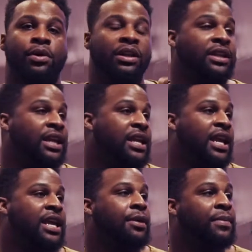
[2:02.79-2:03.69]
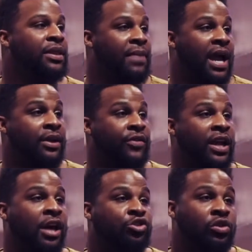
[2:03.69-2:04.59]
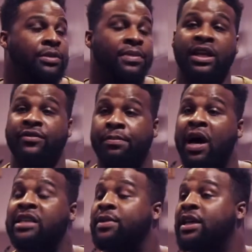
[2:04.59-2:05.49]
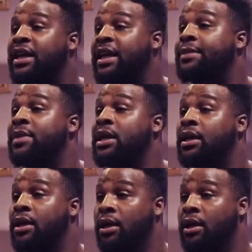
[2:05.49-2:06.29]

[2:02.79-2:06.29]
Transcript: bullet didn't hit him in the back of the head. I truly believe it possibly could have hit me.